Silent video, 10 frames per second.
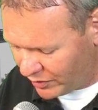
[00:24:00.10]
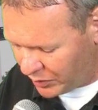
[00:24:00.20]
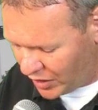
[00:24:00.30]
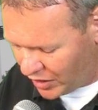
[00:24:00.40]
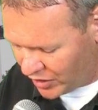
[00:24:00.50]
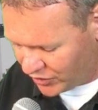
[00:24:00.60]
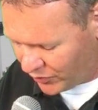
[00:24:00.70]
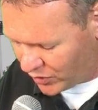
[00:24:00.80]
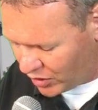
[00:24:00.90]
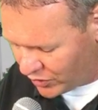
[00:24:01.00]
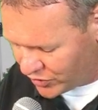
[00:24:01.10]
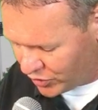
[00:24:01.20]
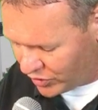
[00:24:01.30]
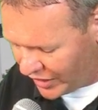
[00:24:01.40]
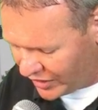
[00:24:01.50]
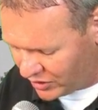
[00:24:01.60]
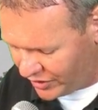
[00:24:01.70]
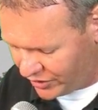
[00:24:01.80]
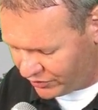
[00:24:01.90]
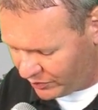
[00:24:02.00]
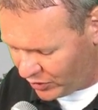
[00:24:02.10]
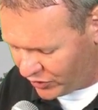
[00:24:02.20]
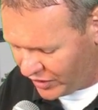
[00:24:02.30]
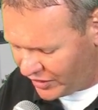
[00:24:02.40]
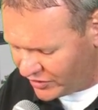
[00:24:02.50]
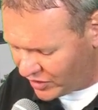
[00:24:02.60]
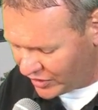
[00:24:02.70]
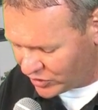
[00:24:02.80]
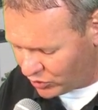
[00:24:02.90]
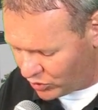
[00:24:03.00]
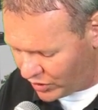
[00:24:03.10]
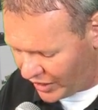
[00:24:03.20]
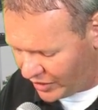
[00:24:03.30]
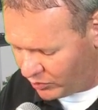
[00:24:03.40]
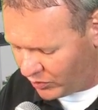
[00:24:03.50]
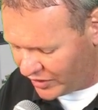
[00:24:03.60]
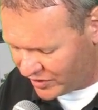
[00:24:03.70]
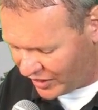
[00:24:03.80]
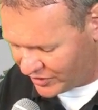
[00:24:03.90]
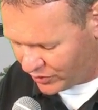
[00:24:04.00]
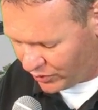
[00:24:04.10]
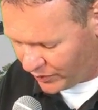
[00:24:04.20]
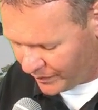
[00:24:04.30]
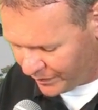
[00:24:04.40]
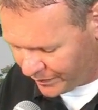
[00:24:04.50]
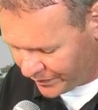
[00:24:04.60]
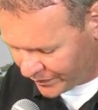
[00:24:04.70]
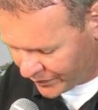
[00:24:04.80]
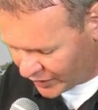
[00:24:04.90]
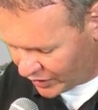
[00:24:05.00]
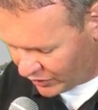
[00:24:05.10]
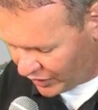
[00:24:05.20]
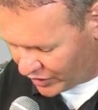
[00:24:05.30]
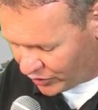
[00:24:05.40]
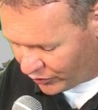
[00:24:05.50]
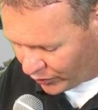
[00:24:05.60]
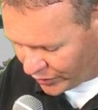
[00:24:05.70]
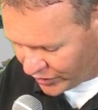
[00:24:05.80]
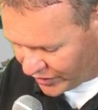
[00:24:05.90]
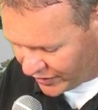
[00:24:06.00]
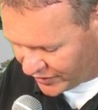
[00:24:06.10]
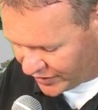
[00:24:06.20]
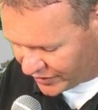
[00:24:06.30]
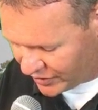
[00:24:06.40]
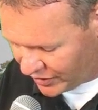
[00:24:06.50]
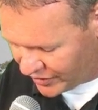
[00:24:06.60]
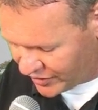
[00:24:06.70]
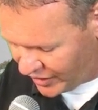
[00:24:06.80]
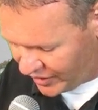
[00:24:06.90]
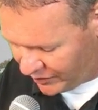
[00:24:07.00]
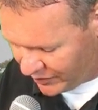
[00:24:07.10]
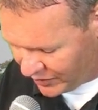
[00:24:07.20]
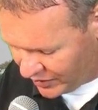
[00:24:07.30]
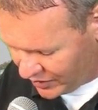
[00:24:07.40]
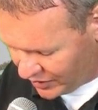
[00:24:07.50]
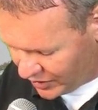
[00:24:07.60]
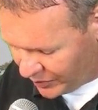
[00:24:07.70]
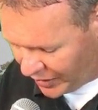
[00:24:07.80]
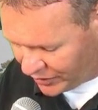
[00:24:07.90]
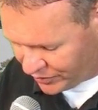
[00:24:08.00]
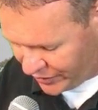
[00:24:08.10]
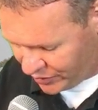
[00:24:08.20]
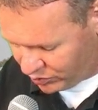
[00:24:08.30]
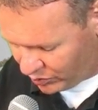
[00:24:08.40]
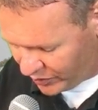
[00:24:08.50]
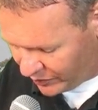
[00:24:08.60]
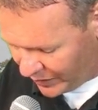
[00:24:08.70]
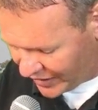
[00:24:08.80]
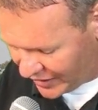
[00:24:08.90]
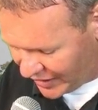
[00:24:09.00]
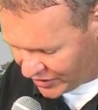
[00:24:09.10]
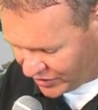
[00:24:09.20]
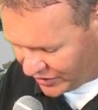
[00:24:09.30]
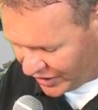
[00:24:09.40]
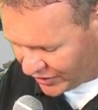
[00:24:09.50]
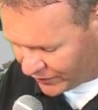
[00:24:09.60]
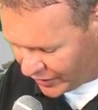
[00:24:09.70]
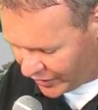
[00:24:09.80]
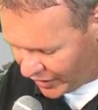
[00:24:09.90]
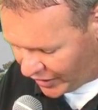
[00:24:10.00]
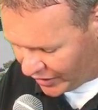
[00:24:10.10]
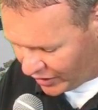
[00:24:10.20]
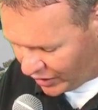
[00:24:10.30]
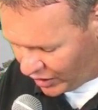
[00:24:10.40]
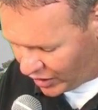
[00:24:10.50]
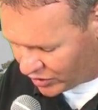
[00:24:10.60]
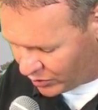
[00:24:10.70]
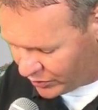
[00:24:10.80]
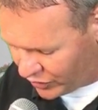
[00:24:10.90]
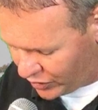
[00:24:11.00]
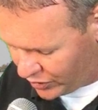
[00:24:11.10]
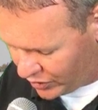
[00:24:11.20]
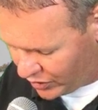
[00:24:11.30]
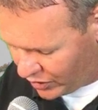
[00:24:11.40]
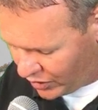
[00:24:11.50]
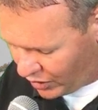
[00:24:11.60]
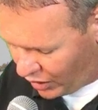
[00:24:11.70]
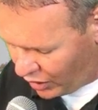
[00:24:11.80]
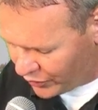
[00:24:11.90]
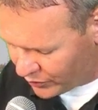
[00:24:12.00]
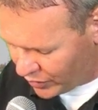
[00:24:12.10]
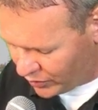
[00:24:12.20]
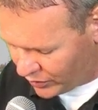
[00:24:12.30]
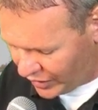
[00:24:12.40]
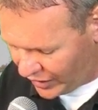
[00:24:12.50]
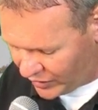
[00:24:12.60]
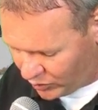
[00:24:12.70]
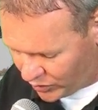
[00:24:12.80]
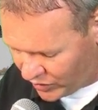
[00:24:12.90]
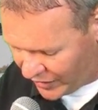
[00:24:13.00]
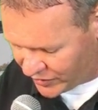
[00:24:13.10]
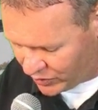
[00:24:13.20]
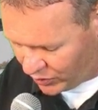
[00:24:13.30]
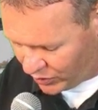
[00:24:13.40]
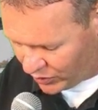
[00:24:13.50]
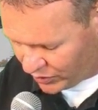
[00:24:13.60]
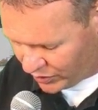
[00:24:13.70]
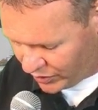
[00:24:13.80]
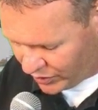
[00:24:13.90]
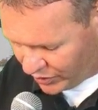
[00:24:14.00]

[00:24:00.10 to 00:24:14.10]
a round of applause for all the student athletes from both East High School and West High School. Thank you for your attendance at tonight's game. The Patriots will be back in action next Friday night, October 3rd, on the road at North High School.